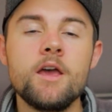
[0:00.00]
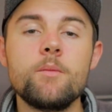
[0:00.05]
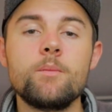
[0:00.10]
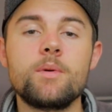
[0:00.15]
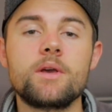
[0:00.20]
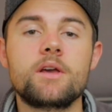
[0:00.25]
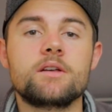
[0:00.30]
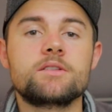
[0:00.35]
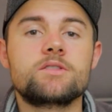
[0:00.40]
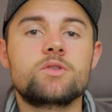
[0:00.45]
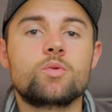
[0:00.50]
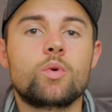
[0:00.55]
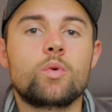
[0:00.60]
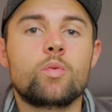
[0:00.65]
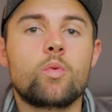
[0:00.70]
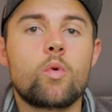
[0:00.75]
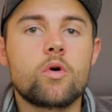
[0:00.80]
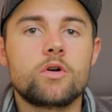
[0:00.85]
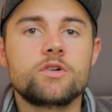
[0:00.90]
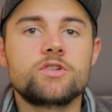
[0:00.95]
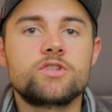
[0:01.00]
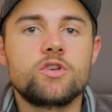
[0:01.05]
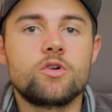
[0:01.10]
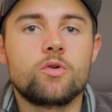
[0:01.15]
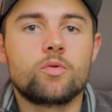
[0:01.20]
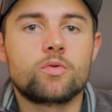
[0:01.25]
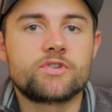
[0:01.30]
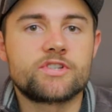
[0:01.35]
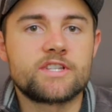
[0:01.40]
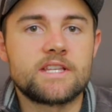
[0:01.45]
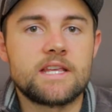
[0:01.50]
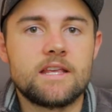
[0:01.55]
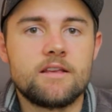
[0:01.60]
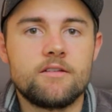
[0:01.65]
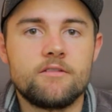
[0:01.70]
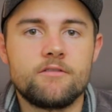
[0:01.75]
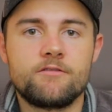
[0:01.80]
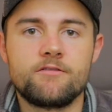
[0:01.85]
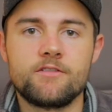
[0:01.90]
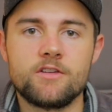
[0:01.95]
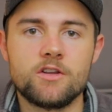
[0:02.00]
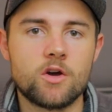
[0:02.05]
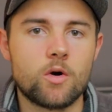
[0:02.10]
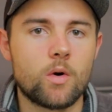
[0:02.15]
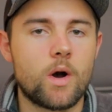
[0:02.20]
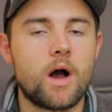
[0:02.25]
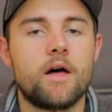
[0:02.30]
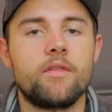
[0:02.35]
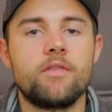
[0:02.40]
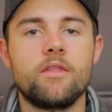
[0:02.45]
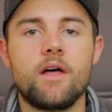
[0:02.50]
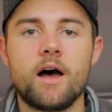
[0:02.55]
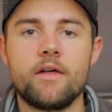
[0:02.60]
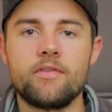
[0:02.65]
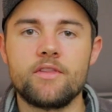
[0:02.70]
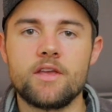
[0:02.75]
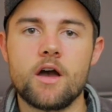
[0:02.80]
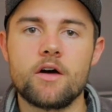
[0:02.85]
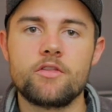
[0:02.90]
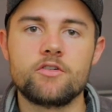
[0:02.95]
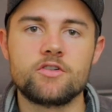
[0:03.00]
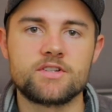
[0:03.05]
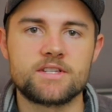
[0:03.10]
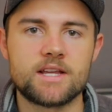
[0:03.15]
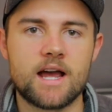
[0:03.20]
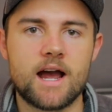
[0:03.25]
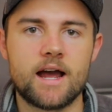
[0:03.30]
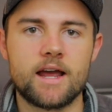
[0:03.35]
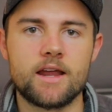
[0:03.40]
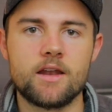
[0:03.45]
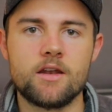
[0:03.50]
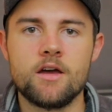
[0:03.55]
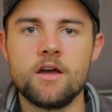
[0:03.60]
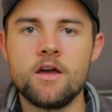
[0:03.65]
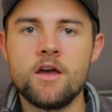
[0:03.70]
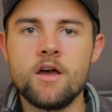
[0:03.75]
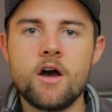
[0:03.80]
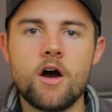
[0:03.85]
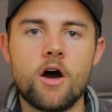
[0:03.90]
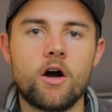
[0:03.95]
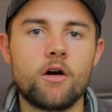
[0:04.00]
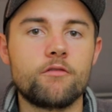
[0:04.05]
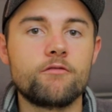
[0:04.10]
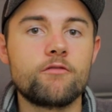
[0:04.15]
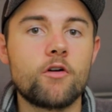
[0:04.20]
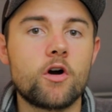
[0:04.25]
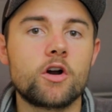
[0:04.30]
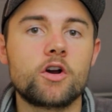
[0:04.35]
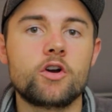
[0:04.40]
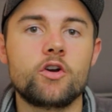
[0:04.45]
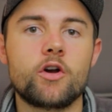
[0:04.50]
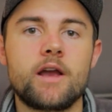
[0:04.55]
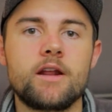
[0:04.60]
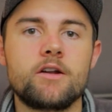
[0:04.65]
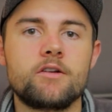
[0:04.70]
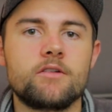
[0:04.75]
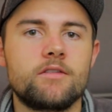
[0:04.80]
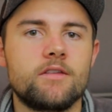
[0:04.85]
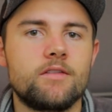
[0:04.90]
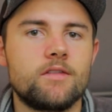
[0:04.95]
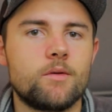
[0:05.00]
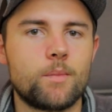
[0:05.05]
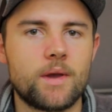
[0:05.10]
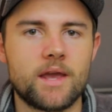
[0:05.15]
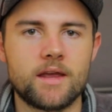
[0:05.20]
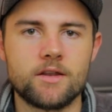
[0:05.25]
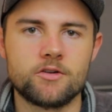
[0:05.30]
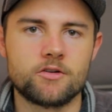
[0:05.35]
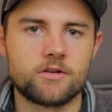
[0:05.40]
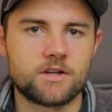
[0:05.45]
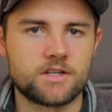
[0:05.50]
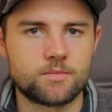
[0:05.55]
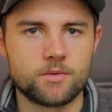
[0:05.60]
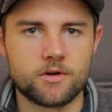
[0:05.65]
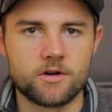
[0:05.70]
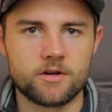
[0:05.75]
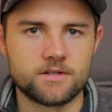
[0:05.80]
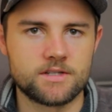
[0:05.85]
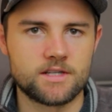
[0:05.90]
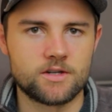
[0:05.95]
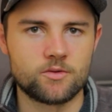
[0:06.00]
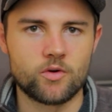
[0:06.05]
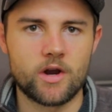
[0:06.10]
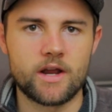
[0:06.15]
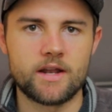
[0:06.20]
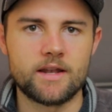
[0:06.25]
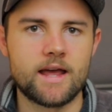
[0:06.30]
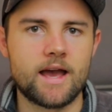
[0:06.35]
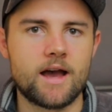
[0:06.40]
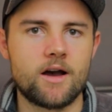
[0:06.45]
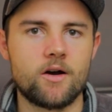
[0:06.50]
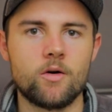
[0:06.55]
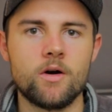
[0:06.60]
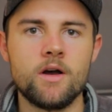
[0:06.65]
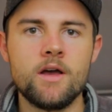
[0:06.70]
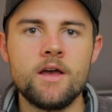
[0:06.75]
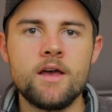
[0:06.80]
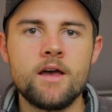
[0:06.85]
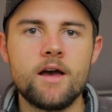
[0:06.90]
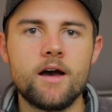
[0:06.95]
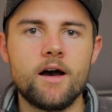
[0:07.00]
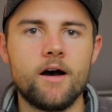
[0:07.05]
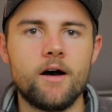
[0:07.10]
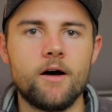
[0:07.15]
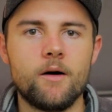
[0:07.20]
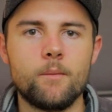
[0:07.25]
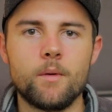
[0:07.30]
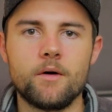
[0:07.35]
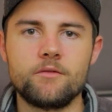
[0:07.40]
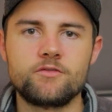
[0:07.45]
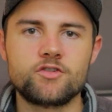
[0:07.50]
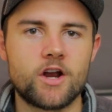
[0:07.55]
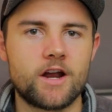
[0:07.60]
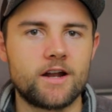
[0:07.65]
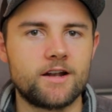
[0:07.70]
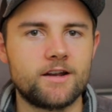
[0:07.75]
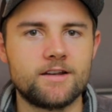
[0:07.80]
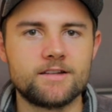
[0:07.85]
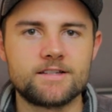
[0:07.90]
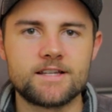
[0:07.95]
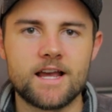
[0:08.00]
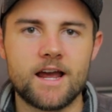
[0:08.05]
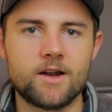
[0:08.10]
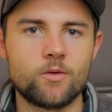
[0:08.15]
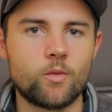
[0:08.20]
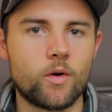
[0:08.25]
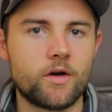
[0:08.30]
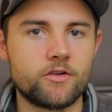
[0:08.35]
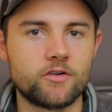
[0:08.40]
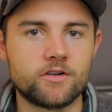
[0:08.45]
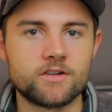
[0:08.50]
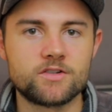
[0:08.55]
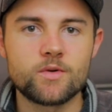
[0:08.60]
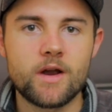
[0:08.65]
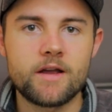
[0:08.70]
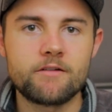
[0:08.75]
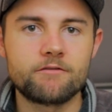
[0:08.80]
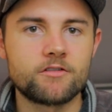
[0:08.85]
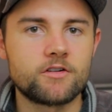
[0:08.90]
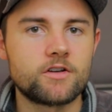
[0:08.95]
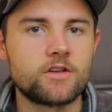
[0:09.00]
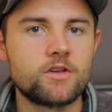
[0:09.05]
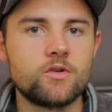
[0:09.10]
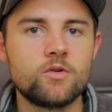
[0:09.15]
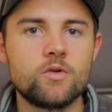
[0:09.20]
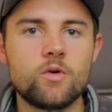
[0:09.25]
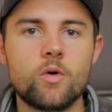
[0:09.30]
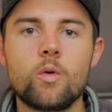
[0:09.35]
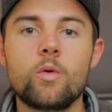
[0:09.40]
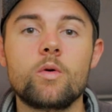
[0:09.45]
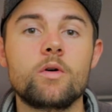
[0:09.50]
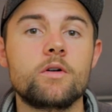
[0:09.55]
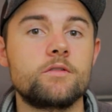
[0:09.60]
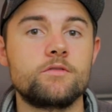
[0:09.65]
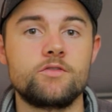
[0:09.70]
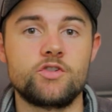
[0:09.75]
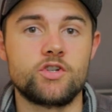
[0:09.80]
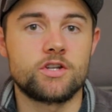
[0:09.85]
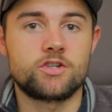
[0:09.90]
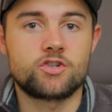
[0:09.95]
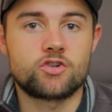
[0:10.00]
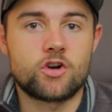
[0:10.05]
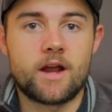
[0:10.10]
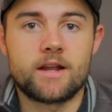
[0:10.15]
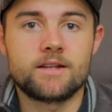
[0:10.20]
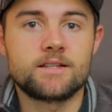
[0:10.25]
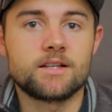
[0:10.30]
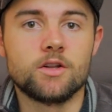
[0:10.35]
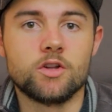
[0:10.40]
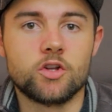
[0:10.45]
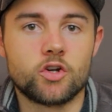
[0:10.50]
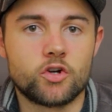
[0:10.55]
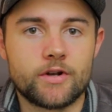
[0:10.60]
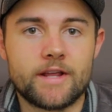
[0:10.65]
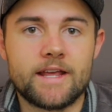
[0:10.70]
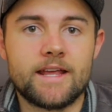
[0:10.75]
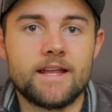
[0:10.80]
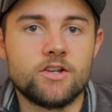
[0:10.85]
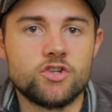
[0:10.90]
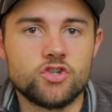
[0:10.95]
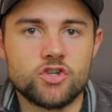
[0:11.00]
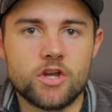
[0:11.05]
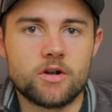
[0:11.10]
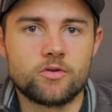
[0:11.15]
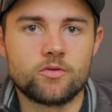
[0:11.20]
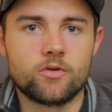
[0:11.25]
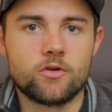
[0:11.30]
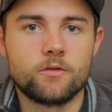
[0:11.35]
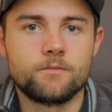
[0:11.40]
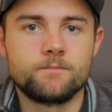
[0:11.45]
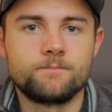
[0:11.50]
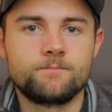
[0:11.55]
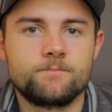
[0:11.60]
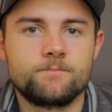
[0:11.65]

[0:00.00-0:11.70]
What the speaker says: because the rewards you'll receive, on the other side are far greater than the pain you're experiencing right now of trying to decide whether it's right for you or just trying to learn it in general.